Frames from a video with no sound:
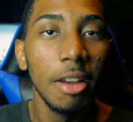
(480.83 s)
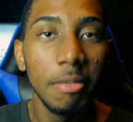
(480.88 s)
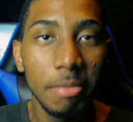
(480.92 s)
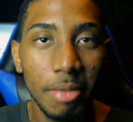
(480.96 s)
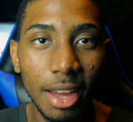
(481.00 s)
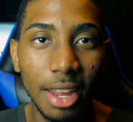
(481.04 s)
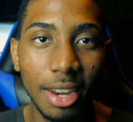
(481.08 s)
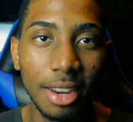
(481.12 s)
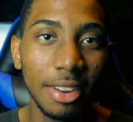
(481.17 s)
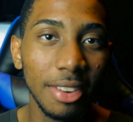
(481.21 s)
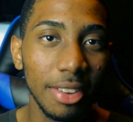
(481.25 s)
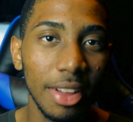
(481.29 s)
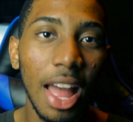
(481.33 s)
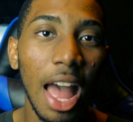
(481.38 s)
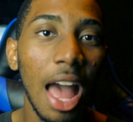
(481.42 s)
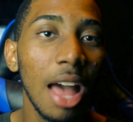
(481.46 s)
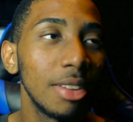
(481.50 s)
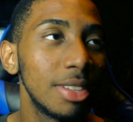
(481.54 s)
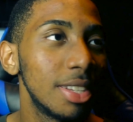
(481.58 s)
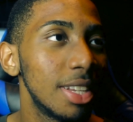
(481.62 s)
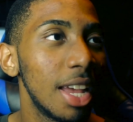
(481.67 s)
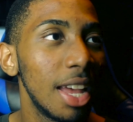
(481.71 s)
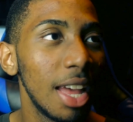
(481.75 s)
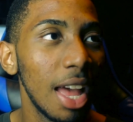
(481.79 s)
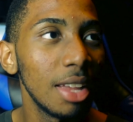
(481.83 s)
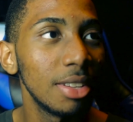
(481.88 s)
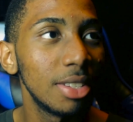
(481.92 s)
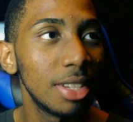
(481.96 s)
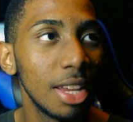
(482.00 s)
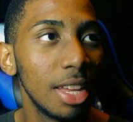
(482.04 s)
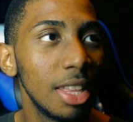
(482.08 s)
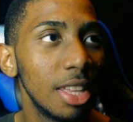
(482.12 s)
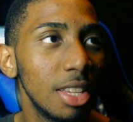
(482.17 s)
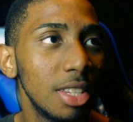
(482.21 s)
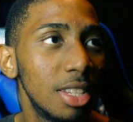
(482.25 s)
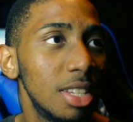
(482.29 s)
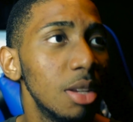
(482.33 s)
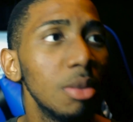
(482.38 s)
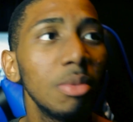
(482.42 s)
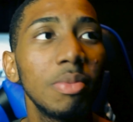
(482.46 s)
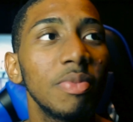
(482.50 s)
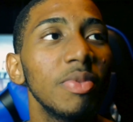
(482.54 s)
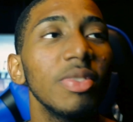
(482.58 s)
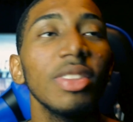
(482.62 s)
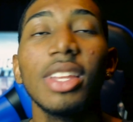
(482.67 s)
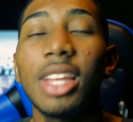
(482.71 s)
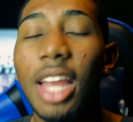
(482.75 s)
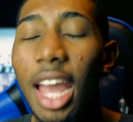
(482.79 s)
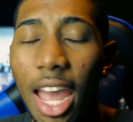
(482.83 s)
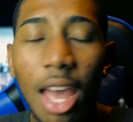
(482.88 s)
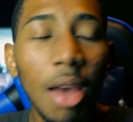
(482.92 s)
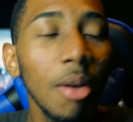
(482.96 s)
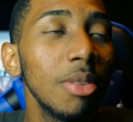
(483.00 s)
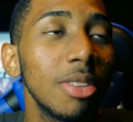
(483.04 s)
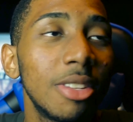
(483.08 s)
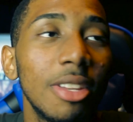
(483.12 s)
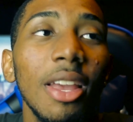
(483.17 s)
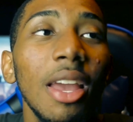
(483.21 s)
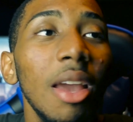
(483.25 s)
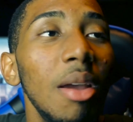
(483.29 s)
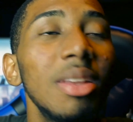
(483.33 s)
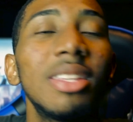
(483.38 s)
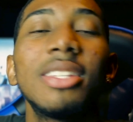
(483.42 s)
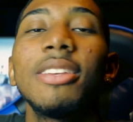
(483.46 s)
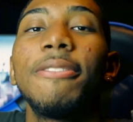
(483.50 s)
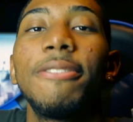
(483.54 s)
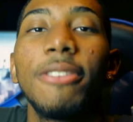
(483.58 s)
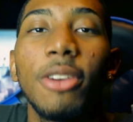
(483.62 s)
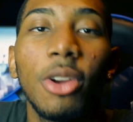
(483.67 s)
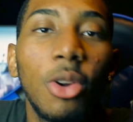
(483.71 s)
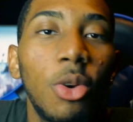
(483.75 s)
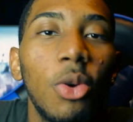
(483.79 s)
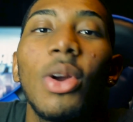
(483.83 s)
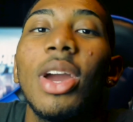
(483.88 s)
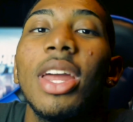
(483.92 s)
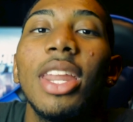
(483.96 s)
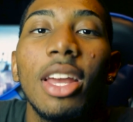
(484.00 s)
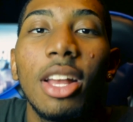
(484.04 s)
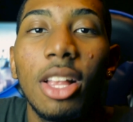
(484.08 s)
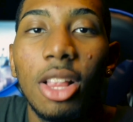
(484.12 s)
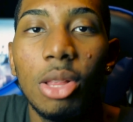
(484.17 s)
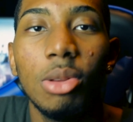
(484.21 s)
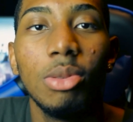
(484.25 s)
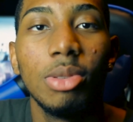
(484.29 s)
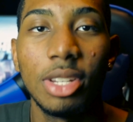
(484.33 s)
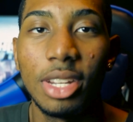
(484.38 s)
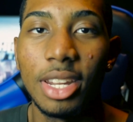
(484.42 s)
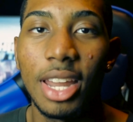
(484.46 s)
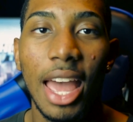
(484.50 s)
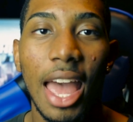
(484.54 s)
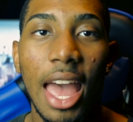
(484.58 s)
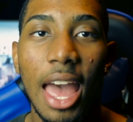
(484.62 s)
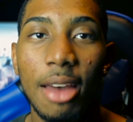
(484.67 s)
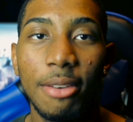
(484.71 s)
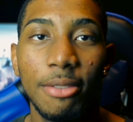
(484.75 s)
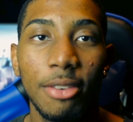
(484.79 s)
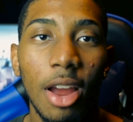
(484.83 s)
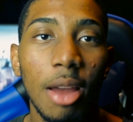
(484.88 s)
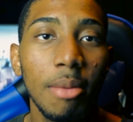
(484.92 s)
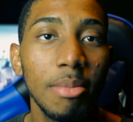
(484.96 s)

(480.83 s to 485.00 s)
But I'll say this: it's a great inclusion to have her.